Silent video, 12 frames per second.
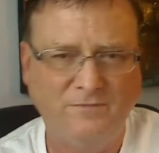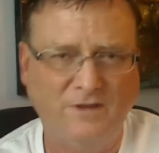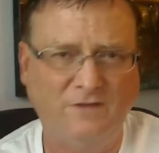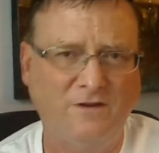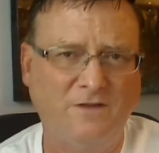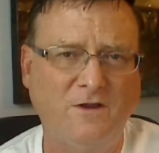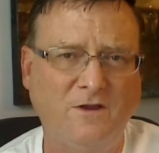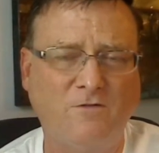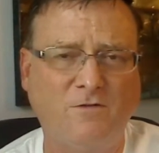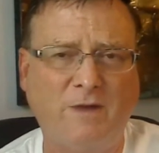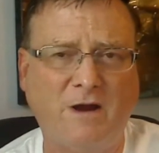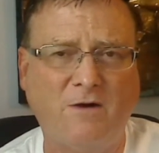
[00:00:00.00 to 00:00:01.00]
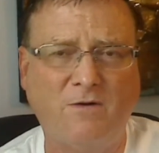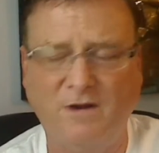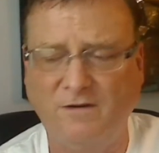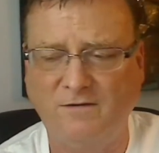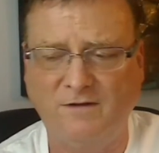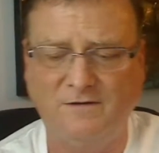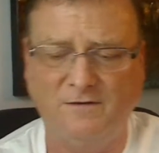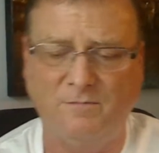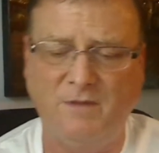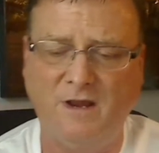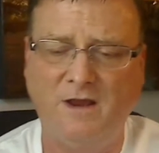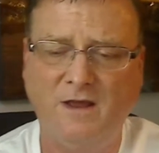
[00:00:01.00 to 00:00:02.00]
it's nothing overpowering to
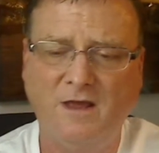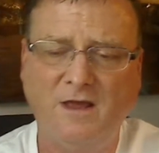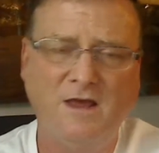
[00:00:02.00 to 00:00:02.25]
me.